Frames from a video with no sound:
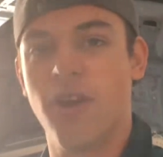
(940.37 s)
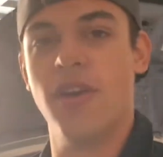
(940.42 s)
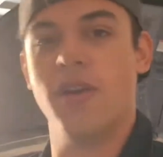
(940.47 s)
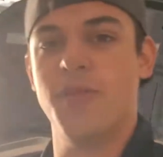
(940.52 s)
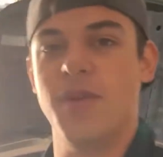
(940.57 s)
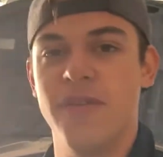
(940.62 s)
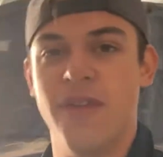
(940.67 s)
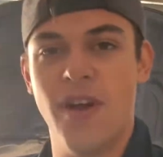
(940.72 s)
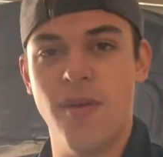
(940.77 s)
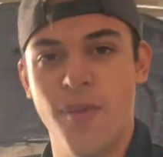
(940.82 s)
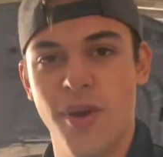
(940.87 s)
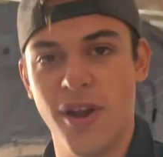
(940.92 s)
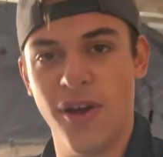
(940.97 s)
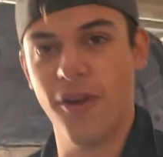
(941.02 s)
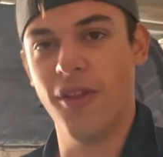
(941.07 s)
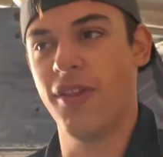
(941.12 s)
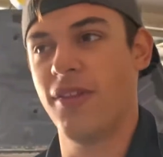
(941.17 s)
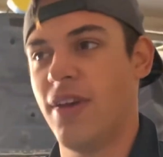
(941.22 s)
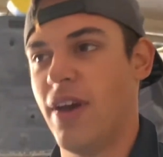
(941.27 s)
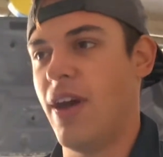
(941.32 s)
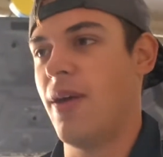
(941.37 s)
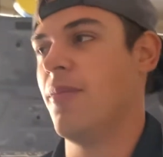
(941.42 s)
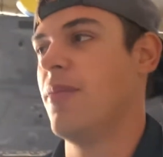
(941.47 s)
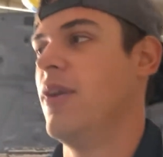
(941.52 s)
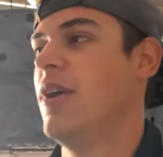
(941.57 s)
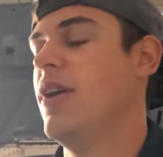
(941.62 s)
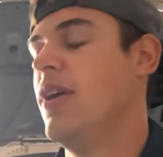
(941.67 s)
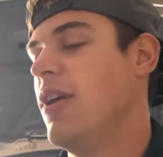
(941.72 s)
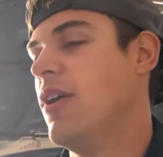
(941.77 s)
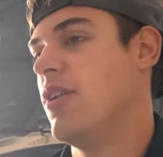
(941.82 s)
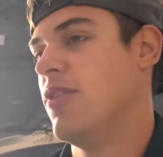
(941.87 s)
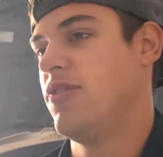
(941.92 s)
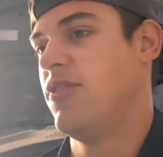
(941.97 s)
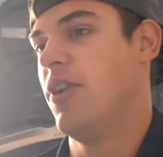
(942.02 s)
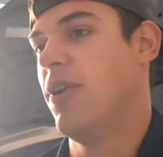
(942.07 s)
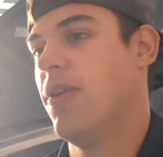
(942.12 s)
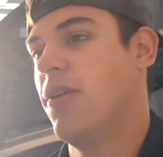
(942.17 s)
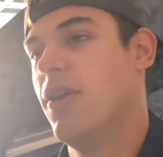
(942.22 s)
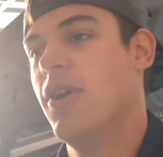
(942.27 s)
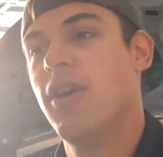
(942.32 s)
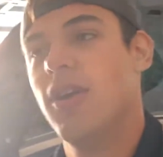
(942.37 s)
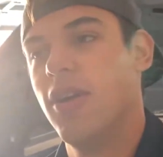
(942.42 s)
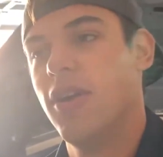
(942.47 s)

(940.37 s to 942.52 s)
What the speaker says: car to be vibrating all the time? So,